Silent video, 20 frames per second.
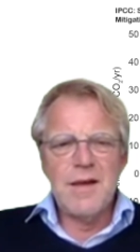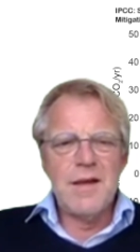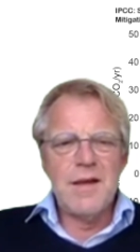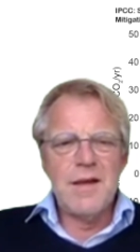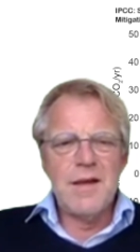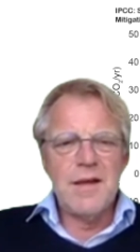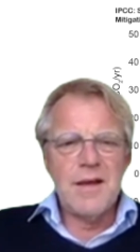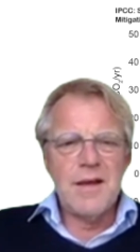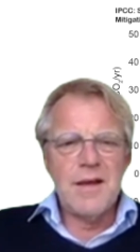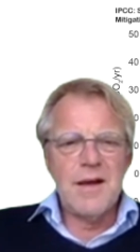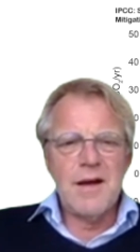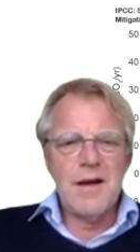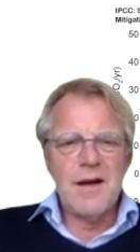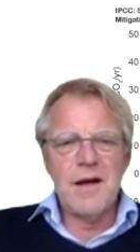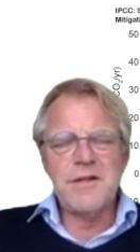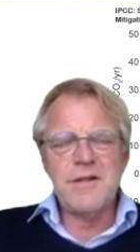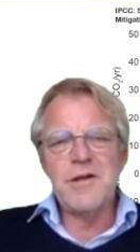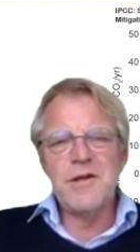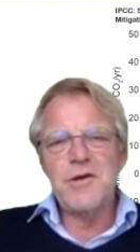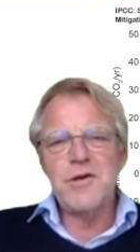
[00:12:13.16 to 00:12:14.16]
I think
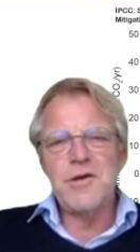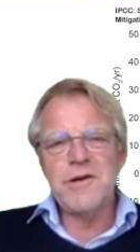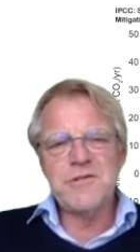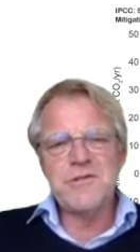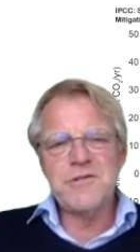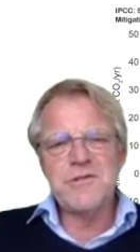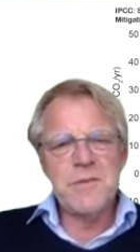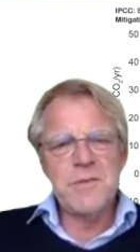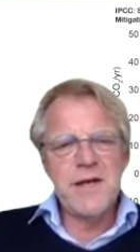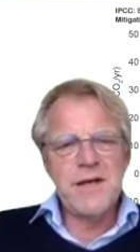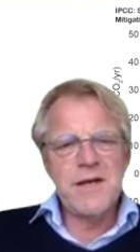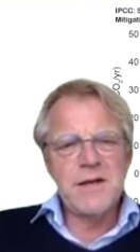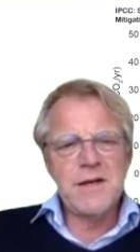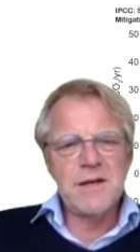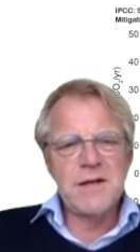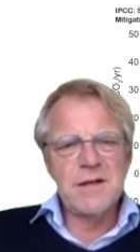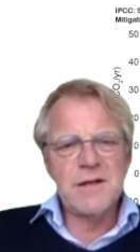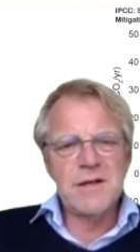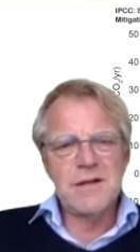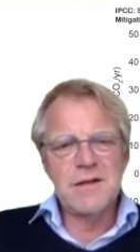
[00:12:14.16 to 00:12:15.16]
you have to make
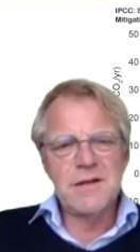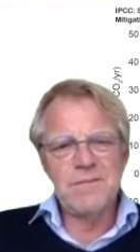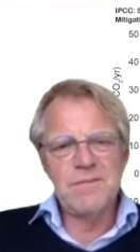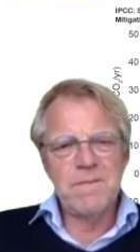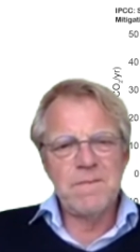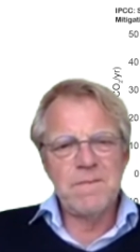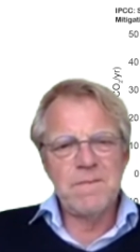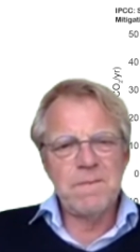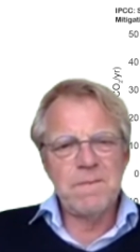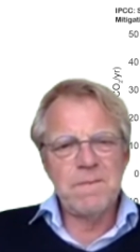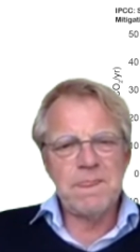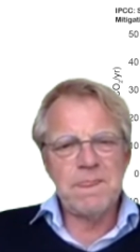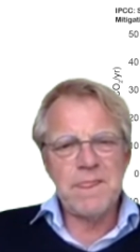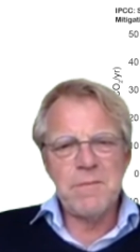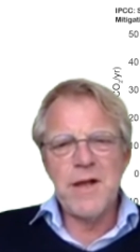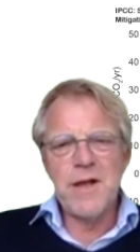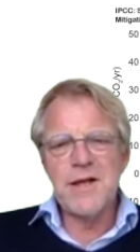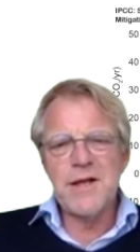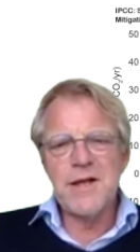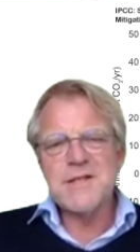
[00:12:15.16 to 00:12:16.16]
a make a
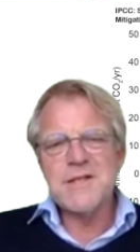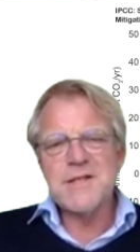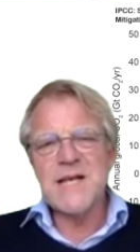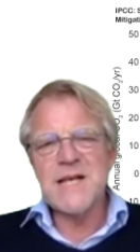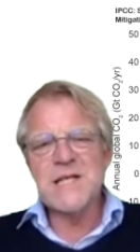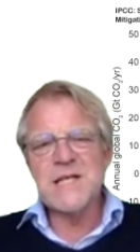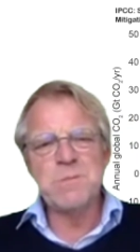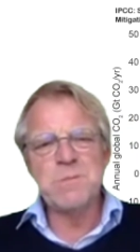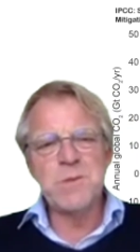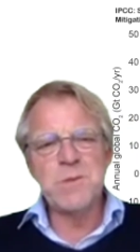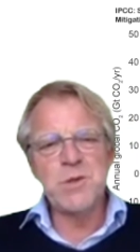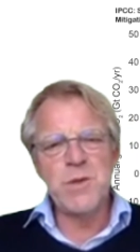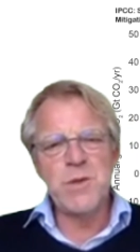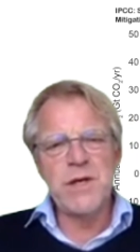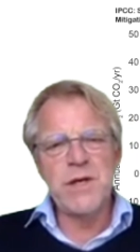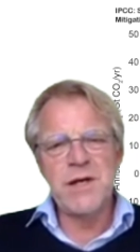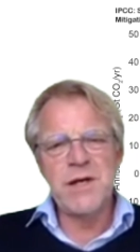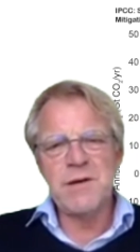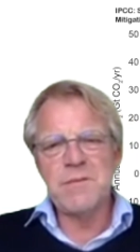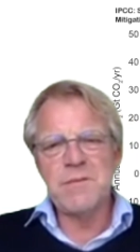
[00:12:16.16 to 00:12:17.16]
distinction
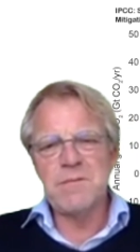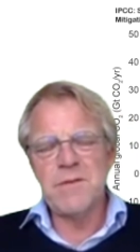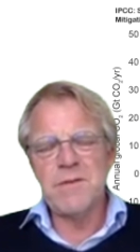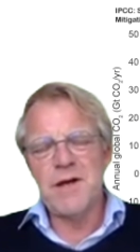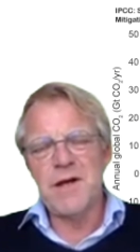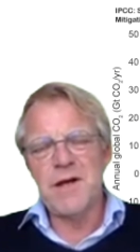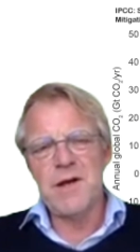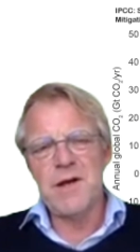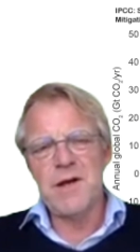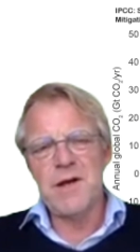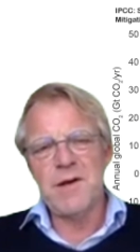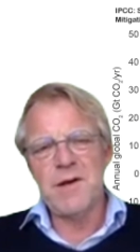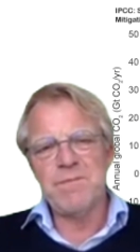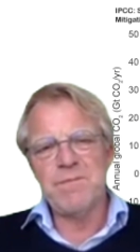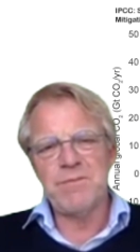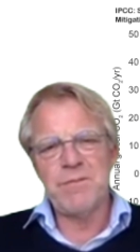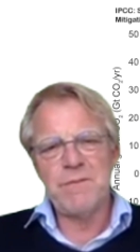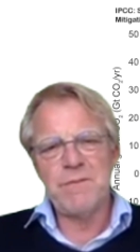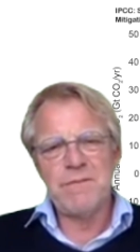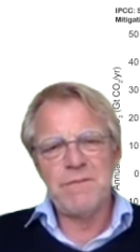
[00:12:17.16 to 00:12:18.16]
between um,
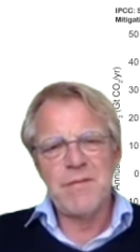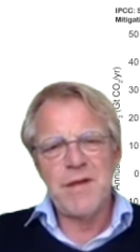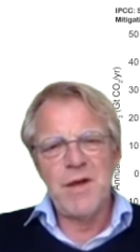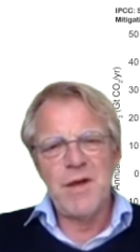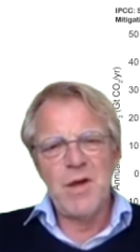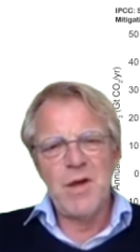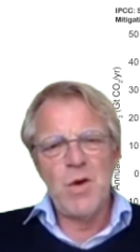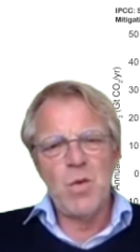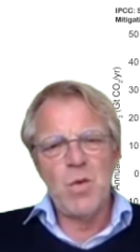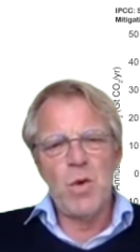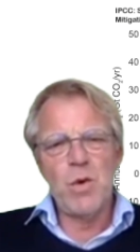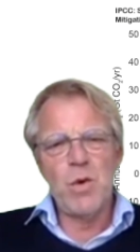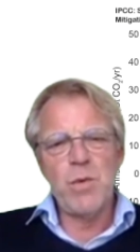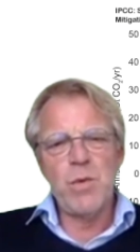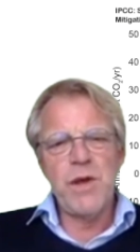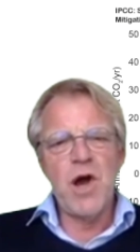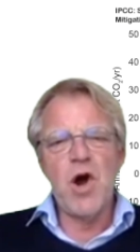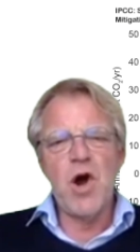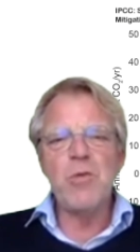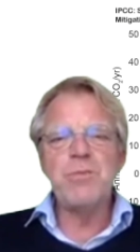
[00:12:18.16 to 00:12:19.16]
what we
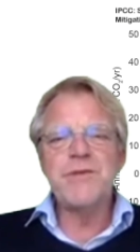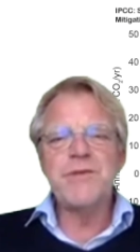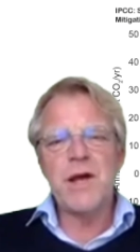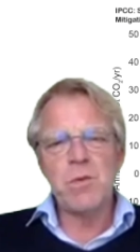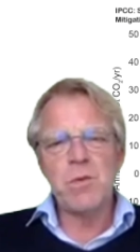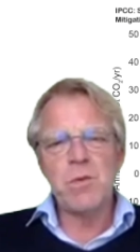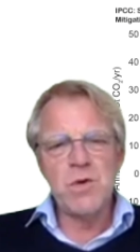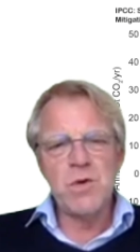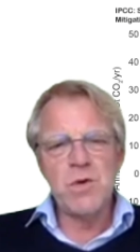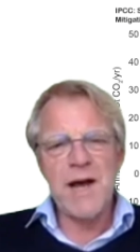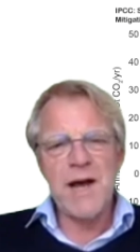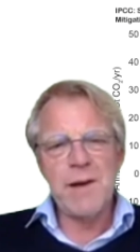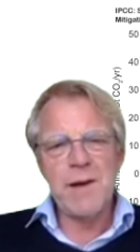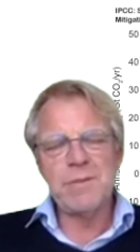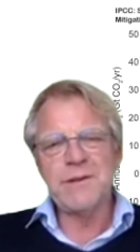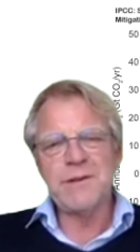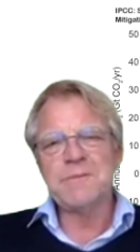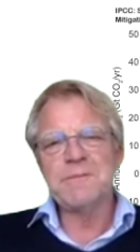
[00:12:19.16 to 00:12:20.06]
hope that would happen